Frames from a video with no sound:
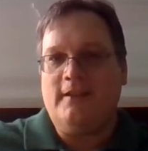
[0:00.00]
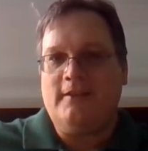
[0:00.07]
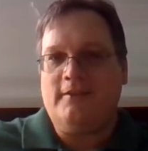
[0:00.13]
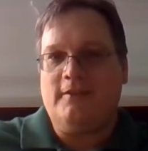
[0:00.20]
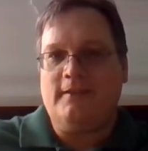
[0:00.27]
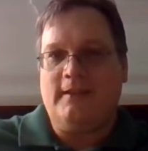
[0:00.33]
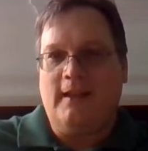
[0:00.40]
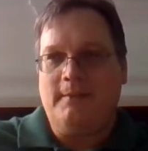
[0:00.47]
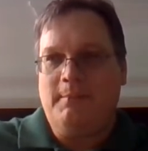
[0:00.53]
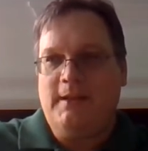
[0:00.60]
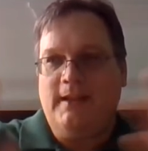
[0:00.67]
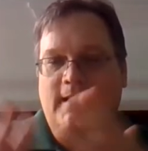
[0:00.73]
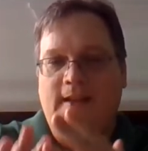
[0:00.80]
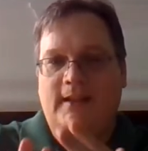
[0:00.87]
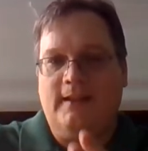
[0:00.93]
Shouldn't I be
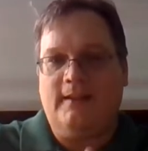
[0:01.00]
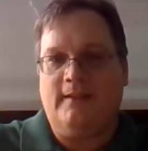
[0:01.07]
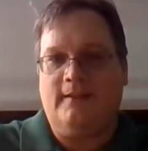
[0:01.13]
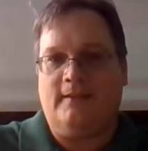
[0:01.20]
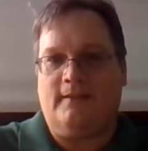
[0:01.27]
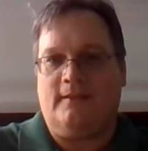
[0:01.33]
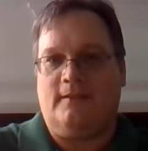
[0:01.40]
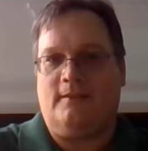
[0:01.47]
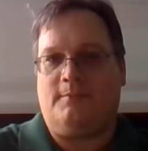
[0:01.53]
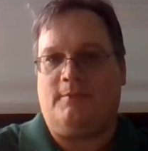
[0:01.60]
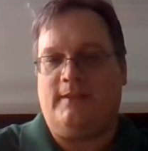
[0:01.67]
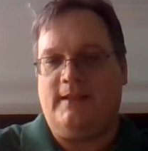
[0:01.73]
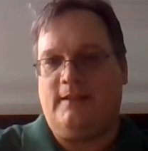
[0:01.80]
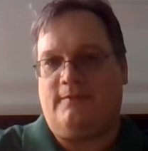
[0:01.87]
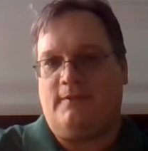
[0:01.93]
getting the
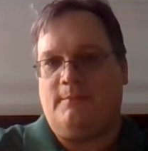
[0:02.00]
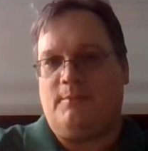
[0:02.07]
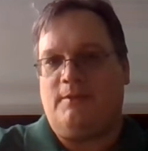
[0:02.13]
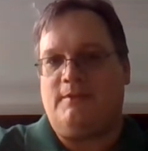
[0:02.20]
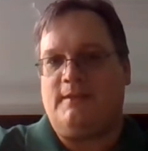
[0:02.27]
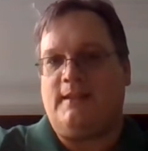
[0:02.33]
breeze from both